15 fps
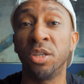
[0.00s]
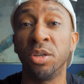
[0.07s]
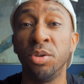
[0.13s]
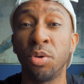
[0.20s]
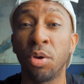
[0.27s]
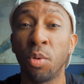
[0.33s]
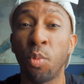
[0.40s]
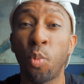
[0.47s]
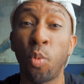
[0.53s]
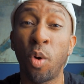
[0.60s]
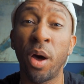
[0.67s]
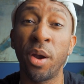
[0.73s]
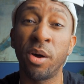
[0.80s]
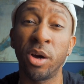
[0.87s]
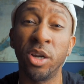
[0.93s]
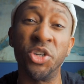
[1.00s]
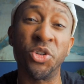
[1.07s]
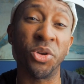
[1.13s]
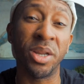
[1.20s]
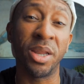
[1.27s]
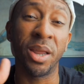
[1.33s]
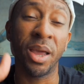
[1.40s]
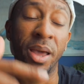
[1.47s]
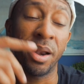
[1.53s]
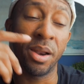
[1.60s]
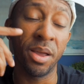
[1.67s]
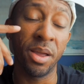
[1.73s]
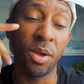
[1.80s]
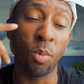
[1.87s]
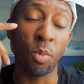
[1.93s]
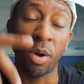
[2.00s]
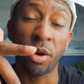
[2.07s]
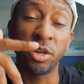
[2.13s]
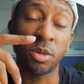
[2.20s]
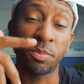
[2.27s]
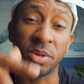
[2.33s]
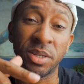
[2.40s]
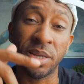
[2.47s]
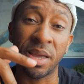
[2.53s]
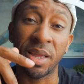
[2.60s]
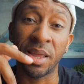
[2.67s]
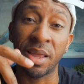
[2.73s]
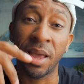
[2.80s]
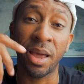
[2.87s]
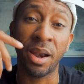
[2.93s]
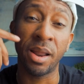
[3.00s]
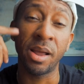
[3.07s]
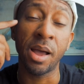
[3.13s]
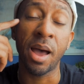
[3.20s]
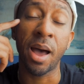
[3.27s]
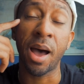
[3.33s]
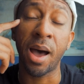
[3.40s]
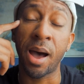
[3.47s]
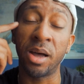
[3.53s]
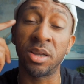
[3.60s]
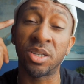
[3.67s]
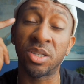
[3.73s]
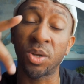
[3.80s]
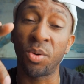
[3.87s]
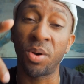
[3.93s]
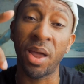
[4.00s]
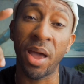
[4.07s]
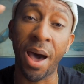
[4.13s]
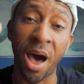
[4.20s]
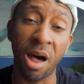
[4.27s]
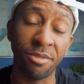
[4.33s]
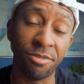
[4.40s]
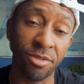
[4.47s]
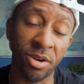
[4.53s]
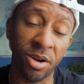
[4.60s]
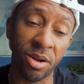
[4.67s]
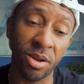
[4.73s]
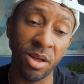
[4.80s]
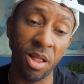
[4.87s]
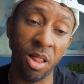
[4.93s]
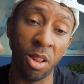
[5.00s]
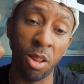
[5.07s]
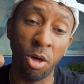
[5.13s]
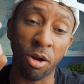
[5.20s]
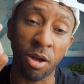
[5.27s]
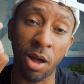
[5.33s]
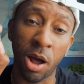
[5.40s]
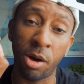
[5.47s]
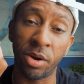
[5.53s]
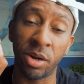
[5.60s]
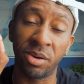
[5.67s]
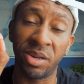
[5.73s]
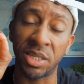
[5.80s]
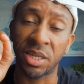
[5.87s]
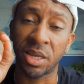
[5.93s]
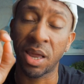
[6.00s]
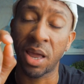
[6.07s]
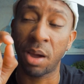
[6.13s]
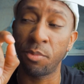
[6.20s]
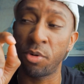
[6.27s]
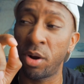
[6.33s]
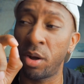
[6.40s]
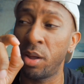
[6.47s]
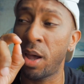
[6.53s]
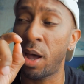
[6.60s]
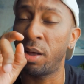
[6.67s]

So you could 100 get, 100% get a Sony Alpha look out of this camera.